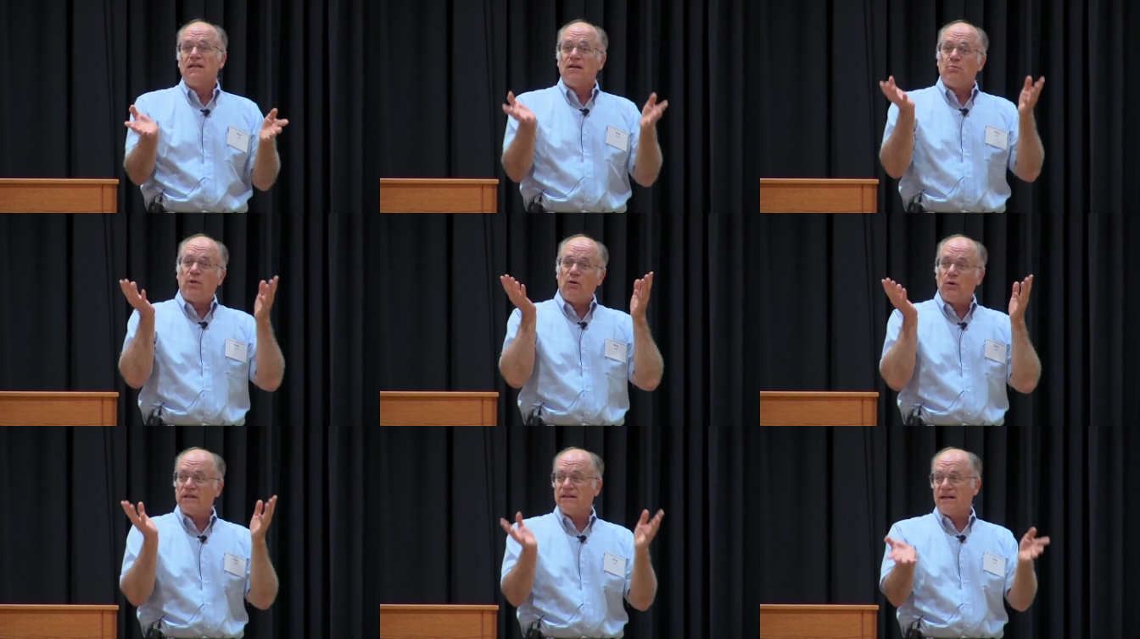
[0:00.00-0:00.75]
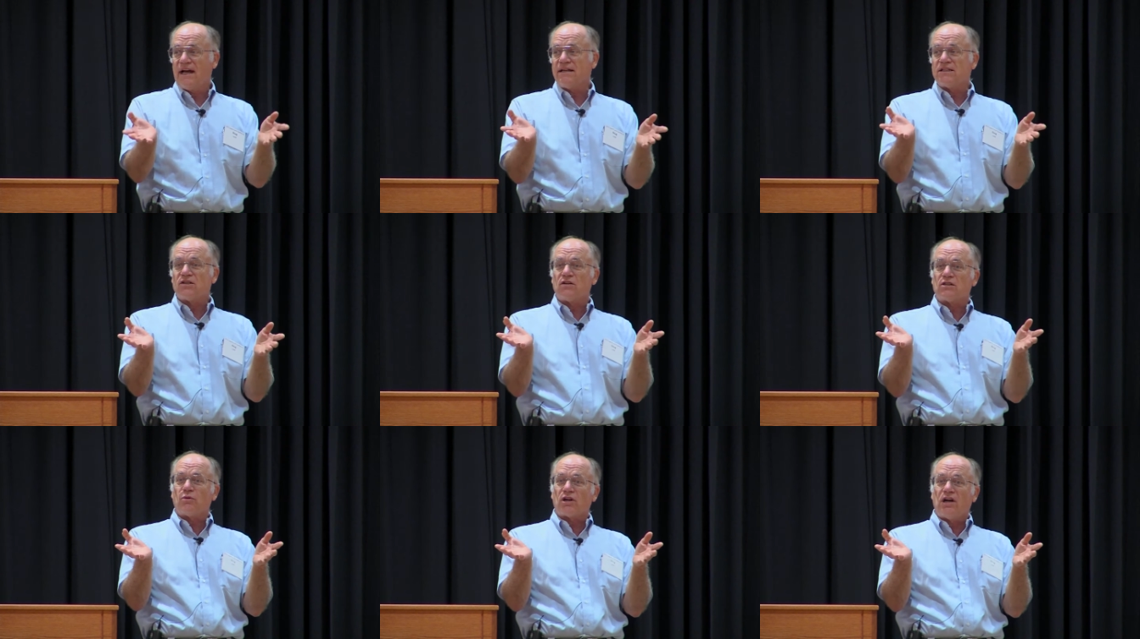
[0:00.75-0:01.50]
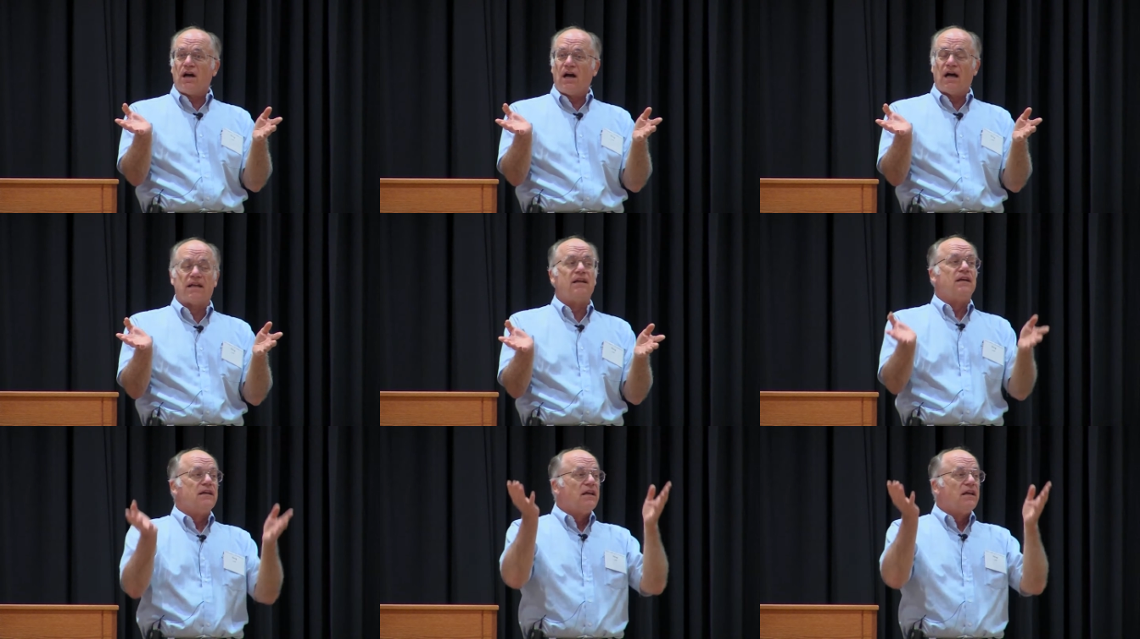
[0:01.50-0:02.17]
But when the dinosaurs were gone,